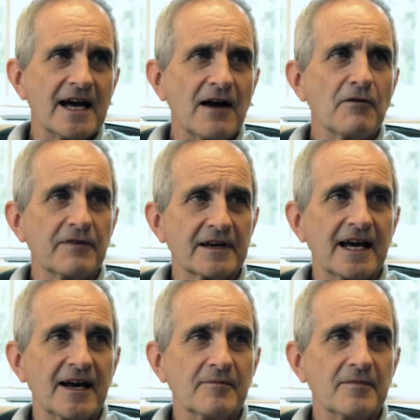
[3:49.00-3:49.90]

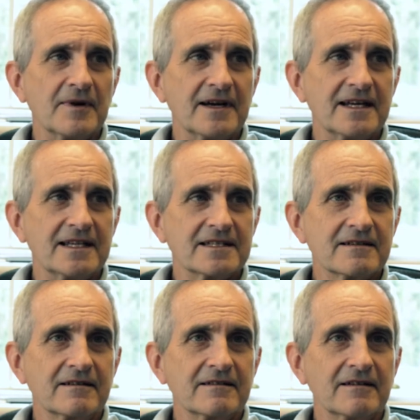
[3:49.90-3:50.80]
Alphacam is,
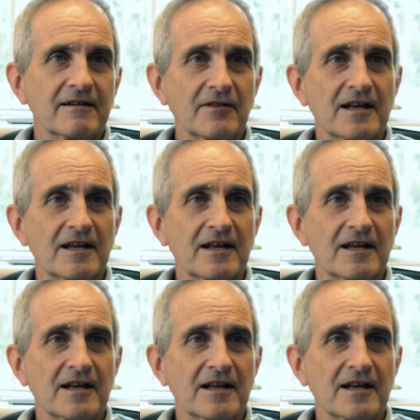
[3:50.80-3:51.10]
oh